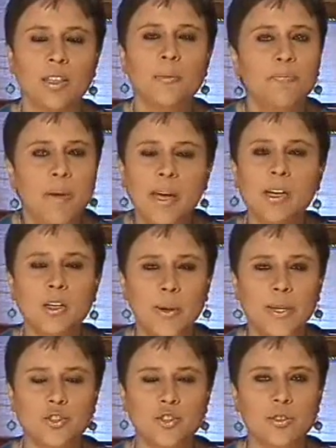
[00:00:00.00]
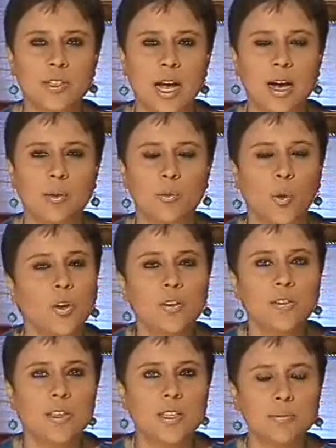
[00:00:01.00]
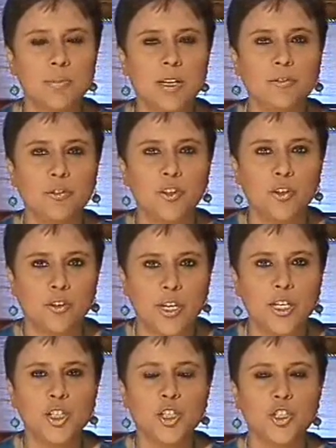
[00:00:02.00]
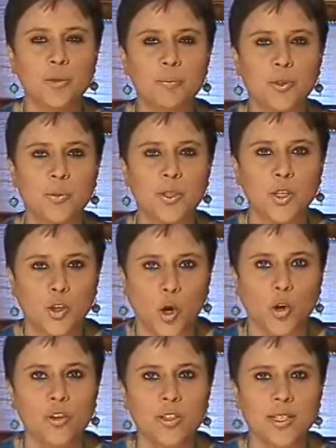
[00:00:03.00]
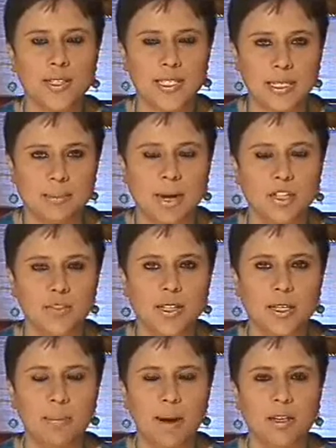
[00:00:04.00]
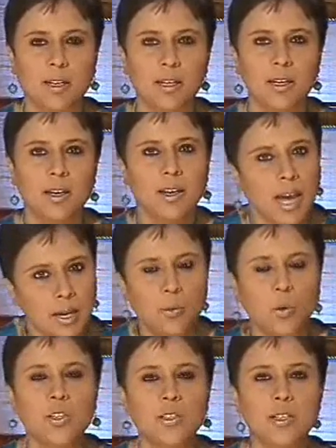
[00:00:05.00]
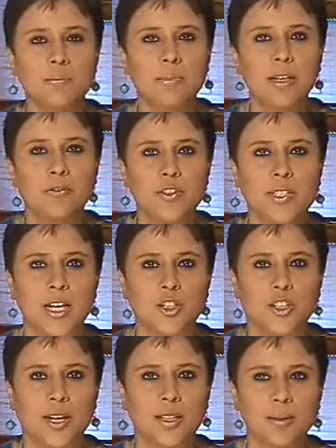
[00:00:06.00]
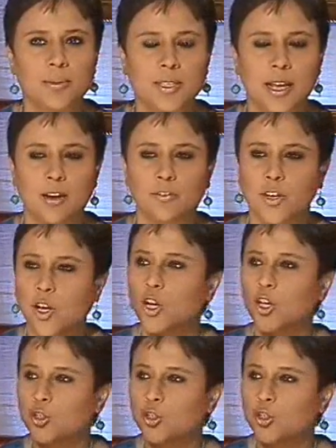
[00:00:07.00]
The bigger questions are, what does this mean for the relationship between the Congress and the Samajwadi Party, and what does it mean for Sanjay Dutt himself?